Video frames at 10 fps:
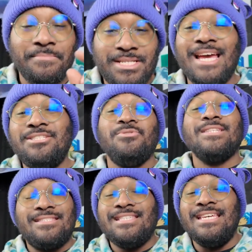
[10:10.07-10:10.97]
But as you
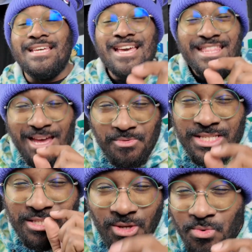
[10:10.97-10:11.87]
can see, that
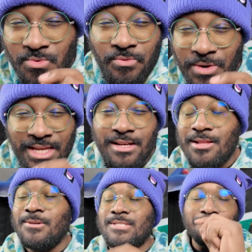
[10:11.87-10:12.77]
was so freaking
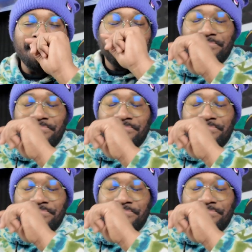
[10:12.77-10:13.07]
close.